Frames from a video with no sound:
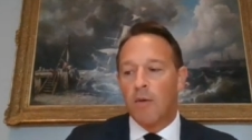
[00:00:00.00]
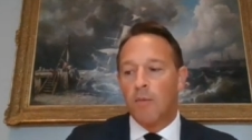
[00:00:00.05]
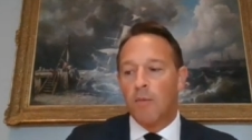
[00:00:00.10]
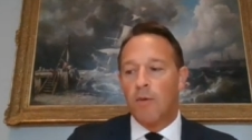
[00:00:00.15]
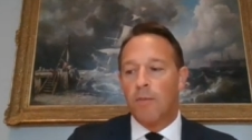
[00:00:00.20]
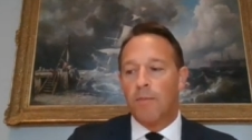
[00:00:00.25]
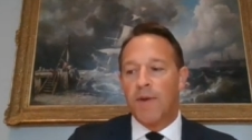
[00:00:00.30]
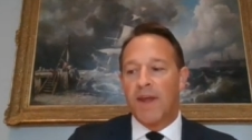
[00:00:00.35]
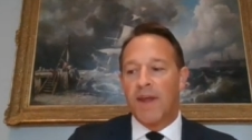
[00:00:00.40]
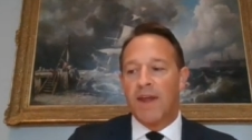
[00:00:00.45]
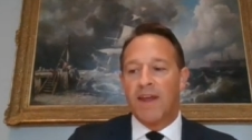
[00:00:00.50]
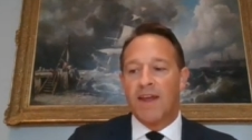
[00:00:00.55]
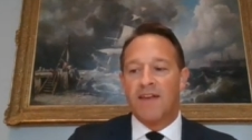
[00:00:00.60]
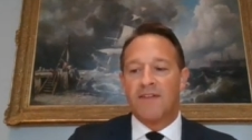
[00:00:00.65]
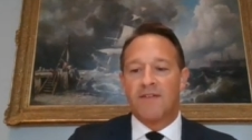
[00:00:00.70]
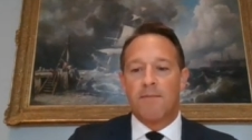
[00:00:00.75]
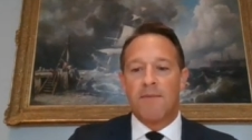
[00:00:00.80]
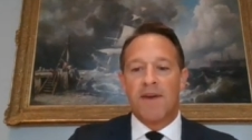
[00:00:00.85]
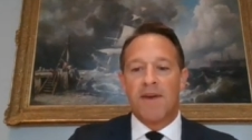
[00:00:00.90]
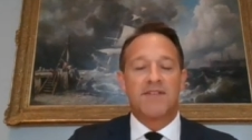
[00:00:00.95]

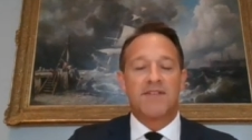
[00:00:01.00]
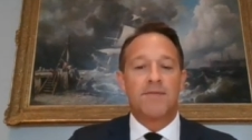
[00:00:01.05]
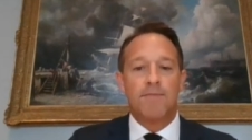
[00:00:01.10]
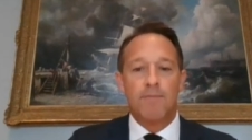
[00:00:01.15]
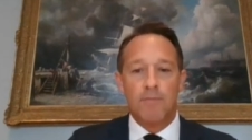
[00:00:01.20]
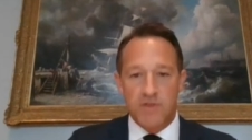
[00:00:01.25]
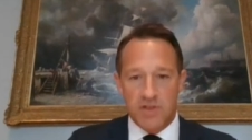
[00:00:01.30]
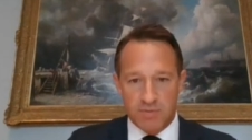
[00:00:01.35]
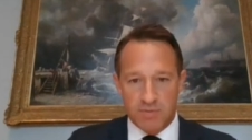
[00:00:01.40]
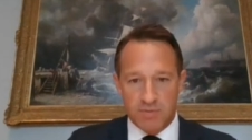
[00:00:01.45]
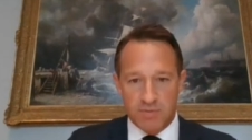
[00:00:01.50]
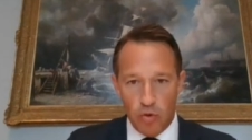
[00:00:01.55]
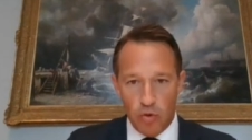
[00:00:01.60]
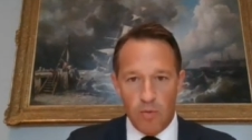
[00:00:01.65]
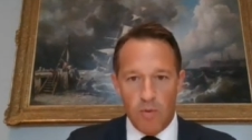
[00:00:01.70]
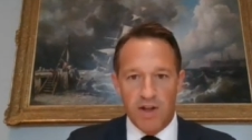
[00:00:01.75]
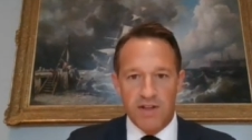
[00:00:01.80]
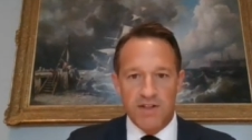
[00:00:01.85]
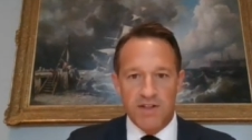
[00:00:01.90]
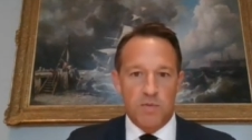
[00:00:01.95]
is a mix of
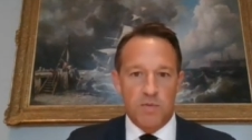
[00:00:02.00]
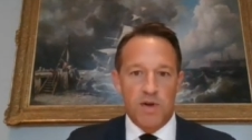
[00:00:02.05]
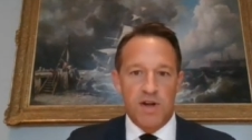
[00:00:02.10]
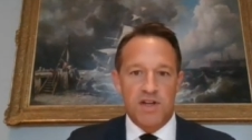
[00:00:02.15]
smaller ones,